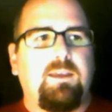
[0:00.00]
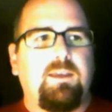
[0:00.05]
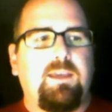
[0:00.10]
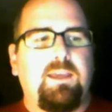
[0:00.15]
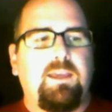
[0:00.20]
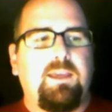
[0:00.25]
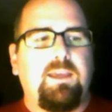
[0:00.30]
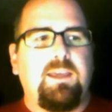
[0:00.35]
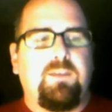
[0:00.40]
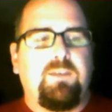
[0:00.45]

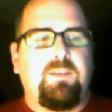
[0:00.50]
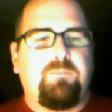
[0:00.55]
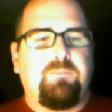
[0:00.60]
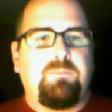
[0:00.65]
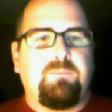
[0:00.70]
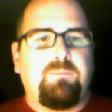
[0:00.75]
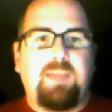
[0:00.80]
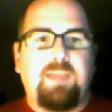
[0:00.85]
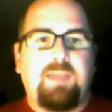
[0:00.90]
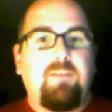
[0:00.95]
If
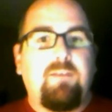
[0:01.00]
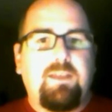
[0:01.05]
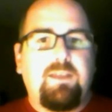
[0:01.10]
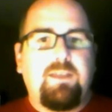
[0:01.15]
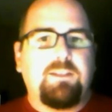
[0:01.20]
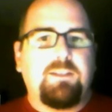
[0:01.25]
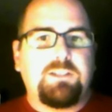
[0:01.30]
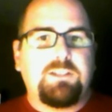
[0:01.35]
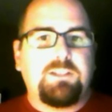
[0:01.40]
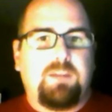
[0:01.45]
Larry
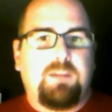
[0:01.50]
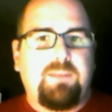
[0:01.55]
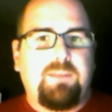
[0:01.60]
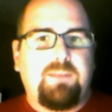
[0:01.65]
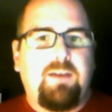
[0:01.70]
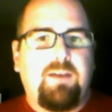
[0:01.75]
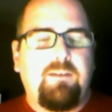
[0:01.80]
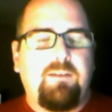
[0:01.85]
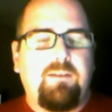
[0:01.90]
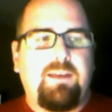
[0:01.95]
English comes
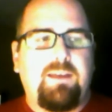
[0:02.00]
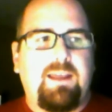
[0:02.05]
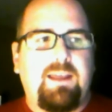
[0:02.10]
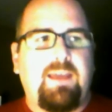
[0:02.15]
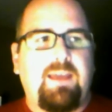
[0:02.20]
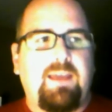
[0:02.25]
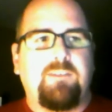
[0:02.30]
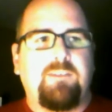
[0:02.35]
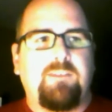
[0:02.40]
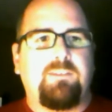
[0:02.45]
out and
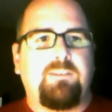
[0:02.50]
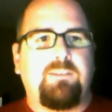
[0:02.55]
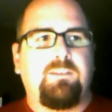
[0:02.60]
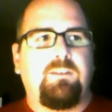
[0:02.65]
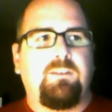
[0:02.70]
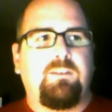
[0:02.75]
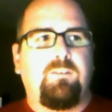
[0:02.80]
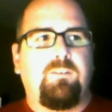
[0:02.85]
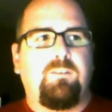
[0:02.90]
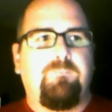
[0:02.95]
has
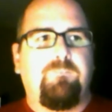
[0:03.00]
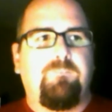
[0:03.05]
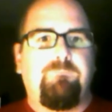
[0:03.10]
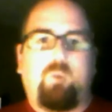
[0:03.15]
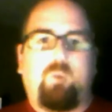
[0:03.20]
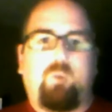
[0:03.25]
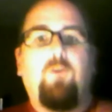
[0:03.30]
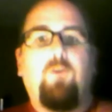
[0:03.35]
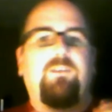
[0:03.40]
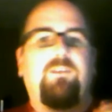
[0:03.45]

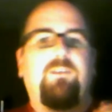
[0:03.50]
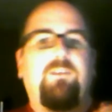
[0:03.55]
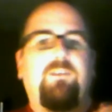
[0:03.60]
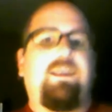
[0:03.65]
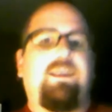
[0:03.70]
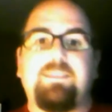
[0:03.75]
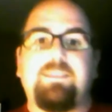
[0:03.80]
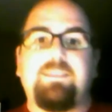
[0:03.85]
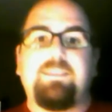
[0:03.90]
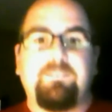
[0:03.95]
four
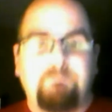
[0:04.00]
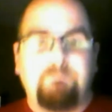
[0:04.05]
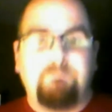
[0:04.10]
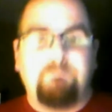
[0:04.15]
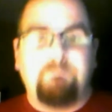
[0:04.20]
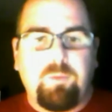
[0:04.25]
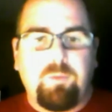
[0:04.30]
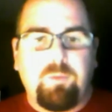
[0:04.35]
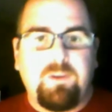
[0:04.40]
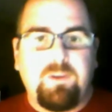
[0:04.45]
sacks in
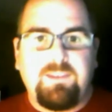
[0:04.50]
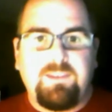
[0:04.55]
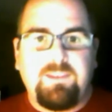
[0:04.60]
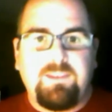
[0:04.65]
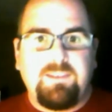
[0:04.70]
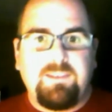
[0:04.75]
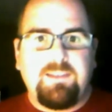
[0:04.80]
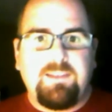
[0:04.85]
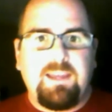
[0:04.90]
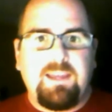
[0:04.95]
four
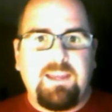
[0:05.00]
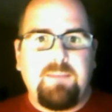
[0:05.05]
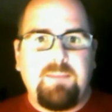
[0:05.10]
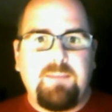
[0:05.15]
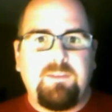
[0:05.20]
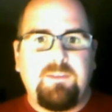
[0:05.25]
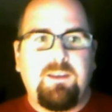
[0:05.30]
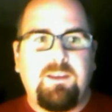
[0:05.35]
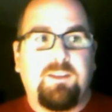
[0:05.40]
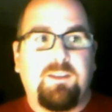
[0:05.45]
preseason games,
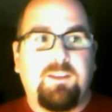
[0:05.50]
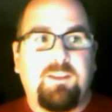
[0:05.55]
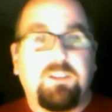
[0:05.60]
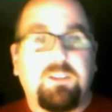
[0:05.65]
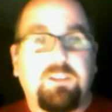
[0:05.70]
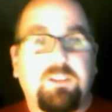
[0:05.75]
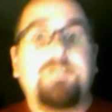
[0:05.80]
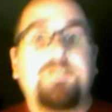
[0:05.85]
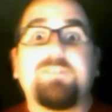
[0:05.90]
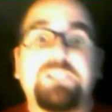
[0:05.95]
they're
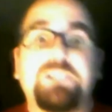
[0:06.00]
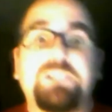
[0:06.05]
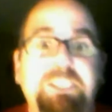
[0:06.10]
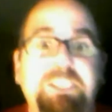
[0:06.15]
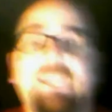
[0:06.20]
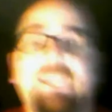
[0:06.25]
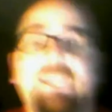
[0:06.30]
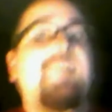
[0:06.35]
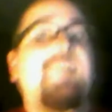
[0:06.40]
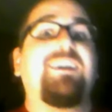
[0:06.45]
sure as
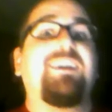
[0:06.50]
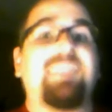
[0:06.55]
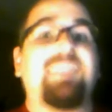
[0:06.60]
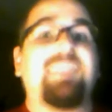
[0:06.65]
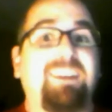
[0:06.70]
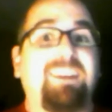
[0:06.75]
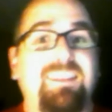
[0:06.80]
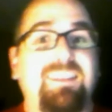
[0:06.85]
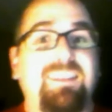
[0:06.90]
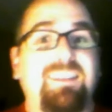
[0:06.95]
shit not going to
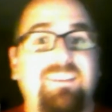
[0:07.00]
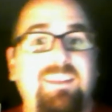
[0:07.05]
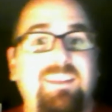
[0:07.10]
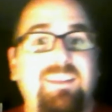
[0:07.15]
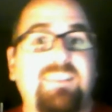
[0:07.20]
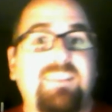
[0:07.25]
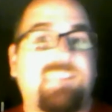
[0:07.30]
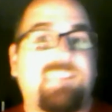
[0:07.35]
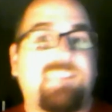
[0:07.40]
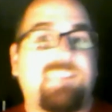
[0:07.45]
cut Larry
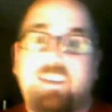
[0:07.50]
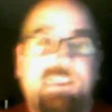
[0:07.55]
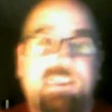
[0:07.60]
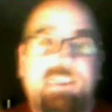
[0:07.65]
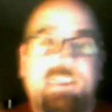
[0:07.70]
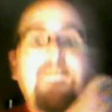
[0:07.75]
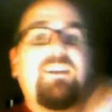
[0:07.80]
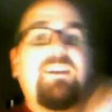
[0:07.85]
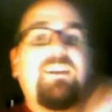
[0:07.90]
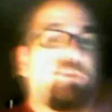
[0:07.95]
English, and you're
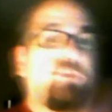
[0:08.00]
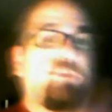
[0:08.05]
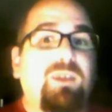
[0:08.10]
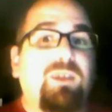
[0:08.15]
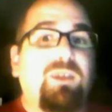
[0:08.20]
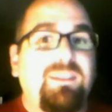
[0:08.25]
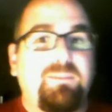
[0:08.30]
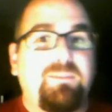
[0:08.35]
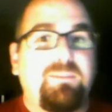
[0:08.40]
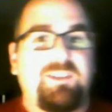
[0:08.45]
not going to want
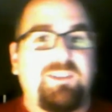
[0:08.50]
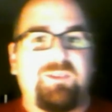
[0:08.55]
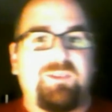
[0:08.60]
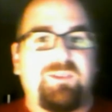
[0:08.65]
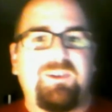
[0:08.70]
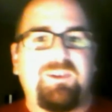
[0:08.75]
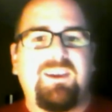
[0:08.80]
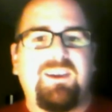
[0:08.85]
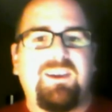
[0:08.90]
them to.